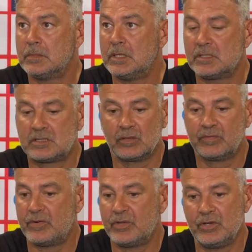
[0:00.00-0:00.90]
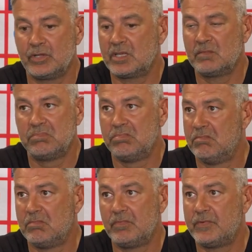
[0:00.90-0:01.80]
And it's still very early,
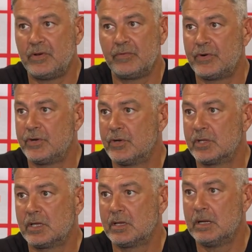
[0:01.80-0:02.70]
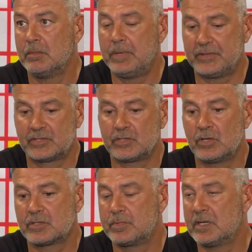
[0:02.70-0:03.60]
very, very early. But the
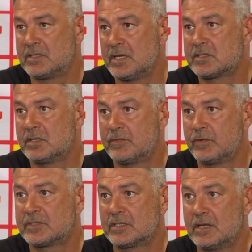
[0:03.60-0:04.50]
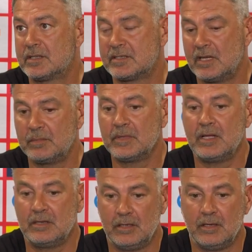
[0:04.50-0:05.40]
signs are decent for such a team
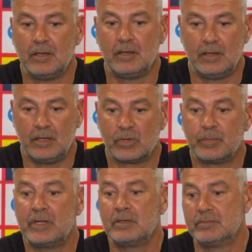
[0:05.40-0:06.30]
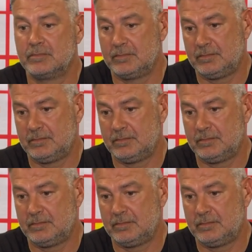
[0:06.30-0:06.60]
that it would have been